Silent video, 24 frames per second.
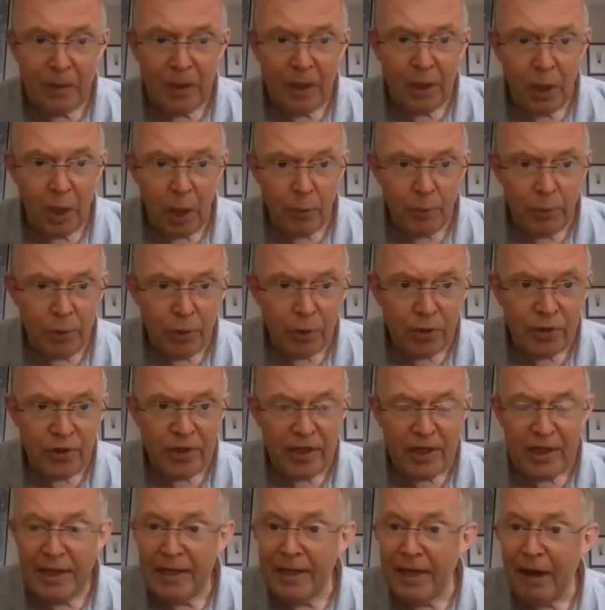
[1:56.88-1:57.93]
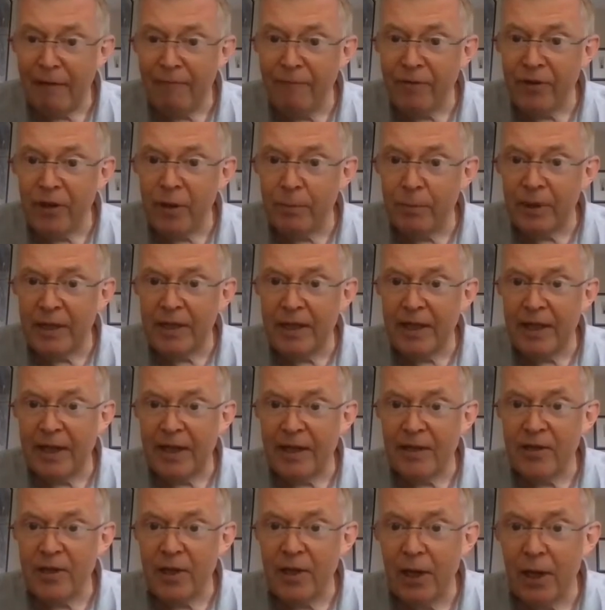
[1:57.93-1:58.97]
Hope you're sitting comfortably
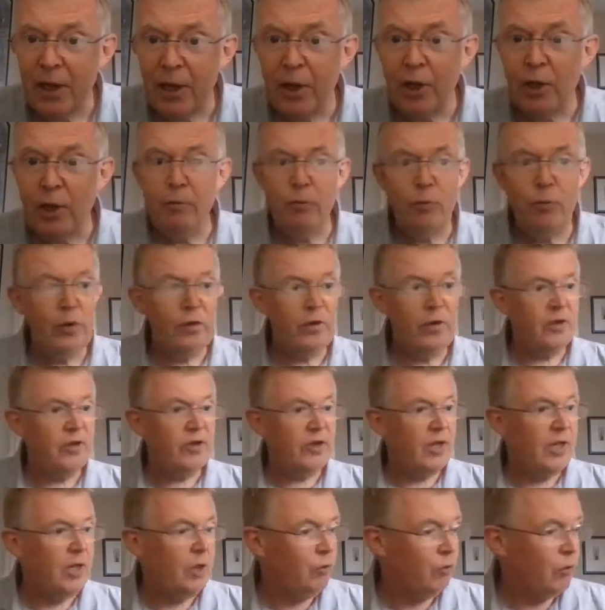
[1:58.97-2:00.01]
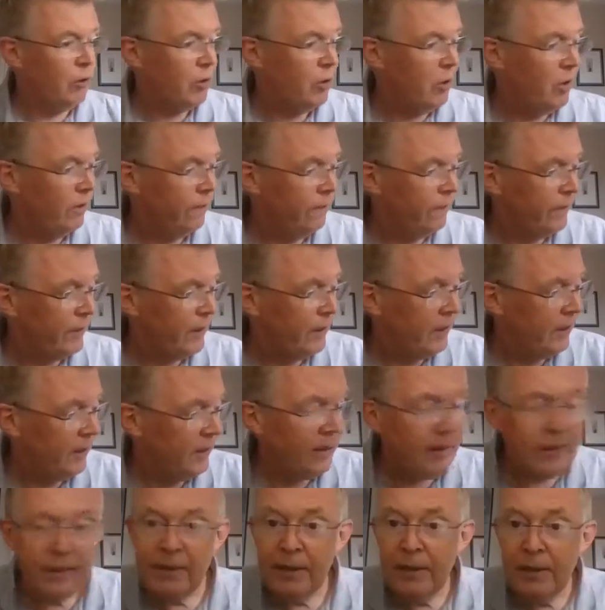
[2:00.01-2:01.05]
at home with a tea or a coffee
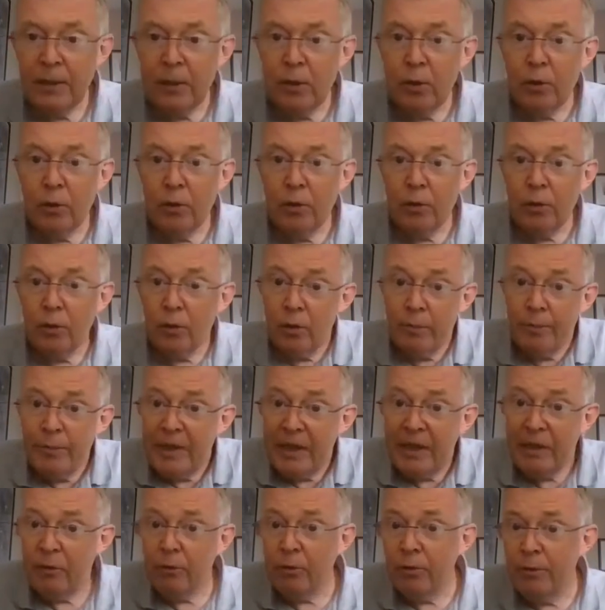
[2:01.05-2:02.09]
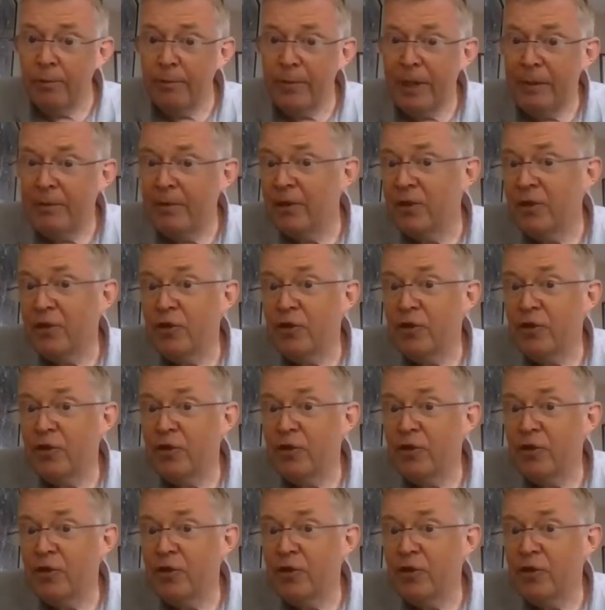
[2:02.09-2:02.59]
or a beer, or maybe it's